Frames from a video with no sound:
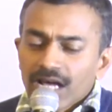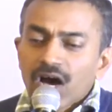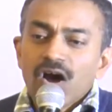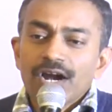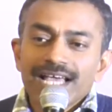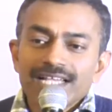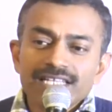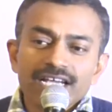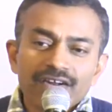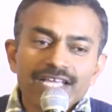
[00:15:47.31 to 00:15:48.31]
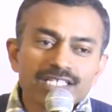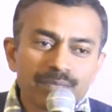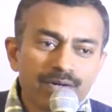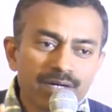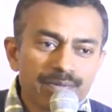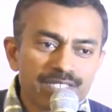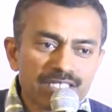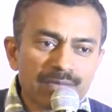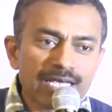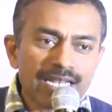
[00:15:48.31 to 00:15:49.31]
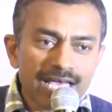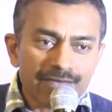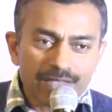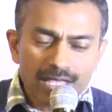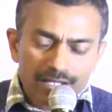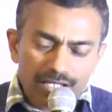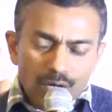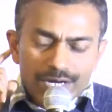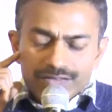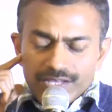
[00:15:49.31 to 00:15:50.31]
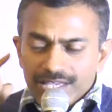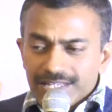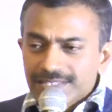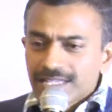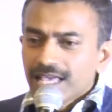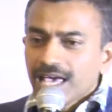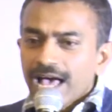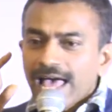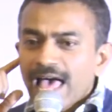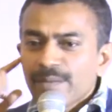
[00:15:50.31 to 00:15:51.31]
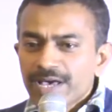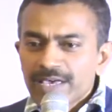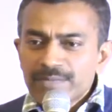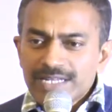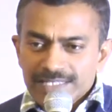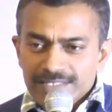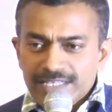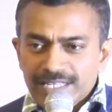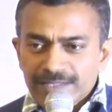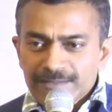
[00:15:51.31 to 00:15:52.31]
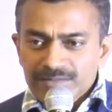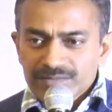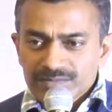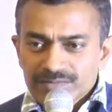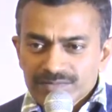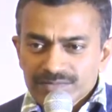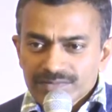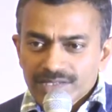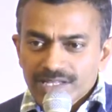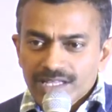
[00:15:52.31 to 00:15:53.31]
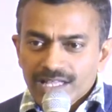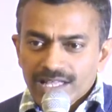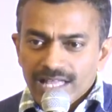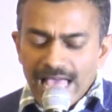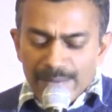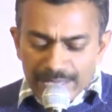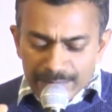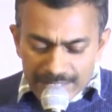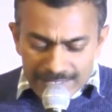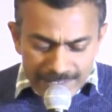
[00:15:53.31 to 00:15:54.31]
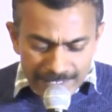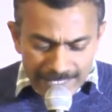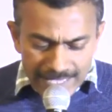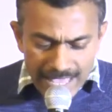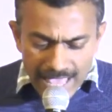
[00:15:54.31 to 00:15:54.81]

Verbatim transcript: God has a greater purpose in my life. The only thing is, am I listening? Am I listening?